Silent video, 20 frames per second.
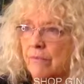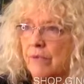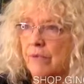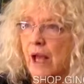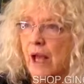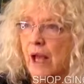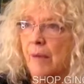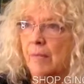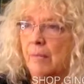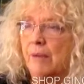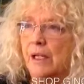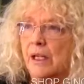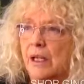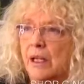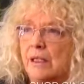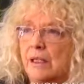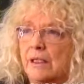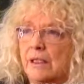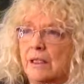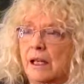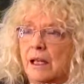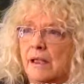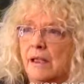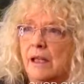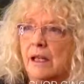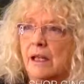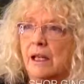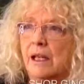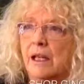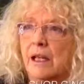happening is that
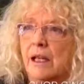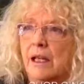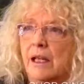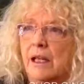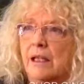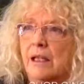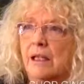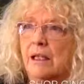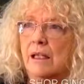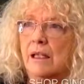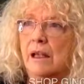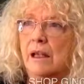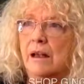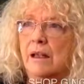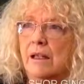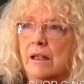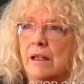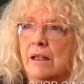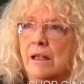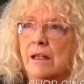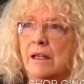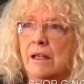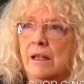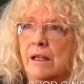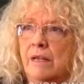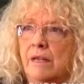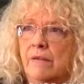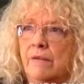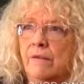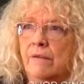the idea
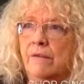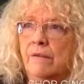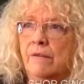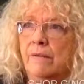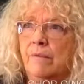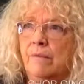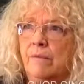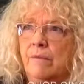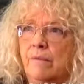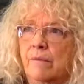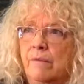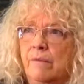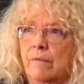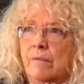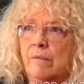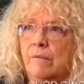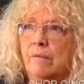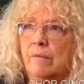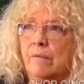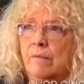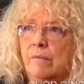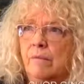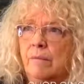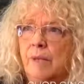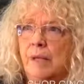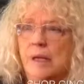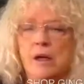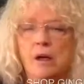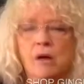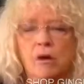of
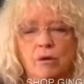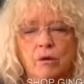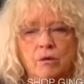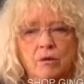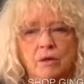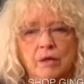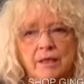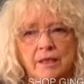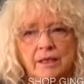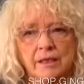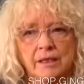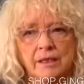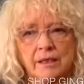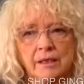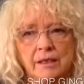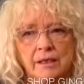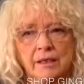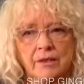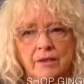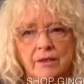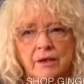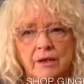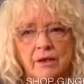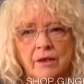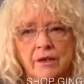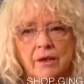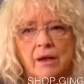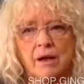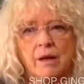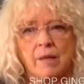being holistic
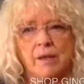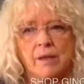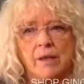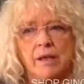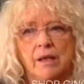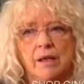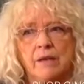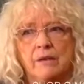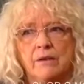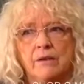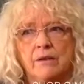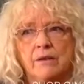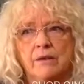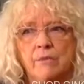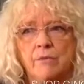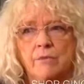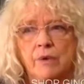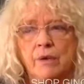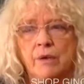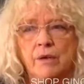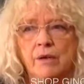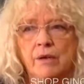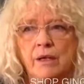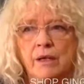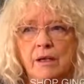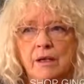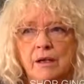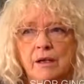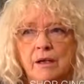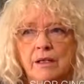started coming in. So it brought in
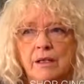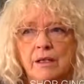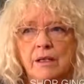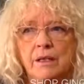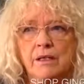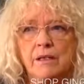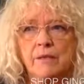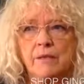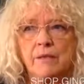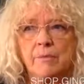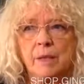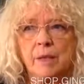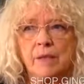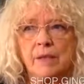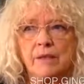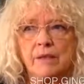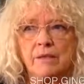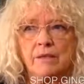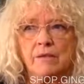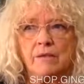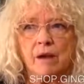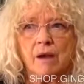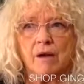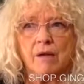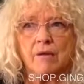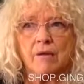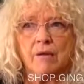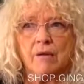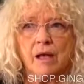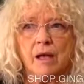ideas based
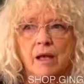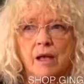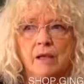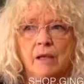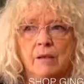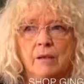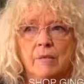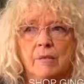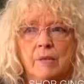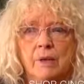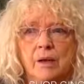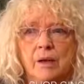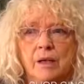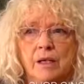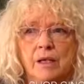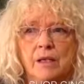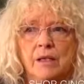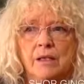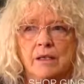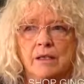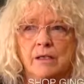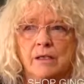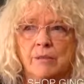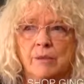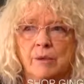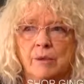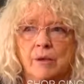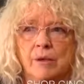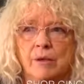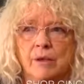around the body, the
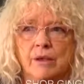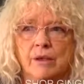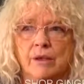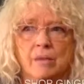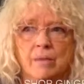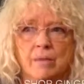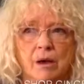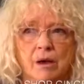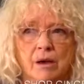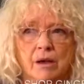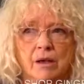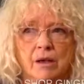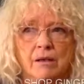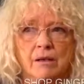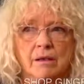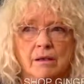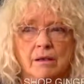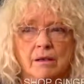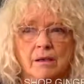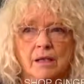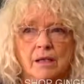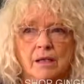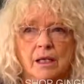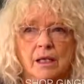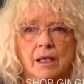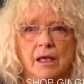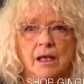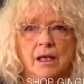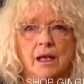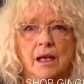spirit, the mind.
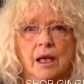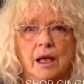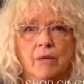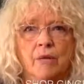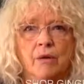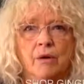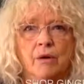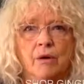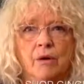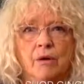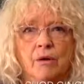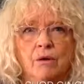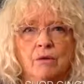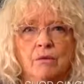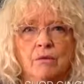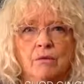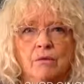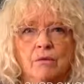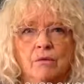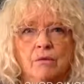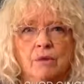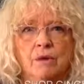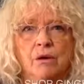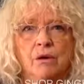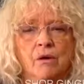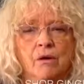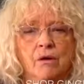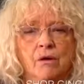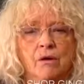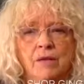And we we're all
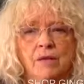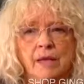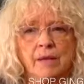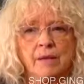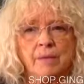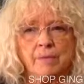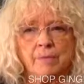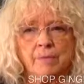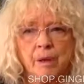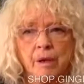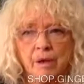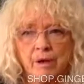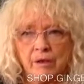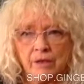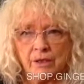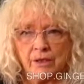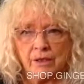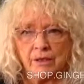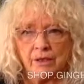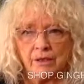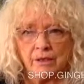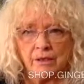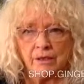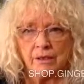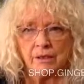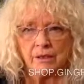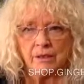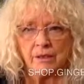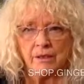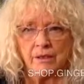on that path in
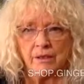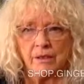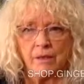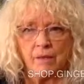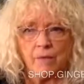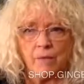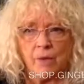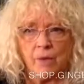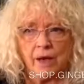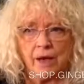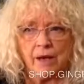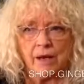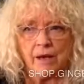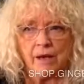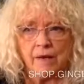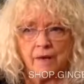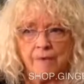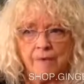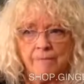some way.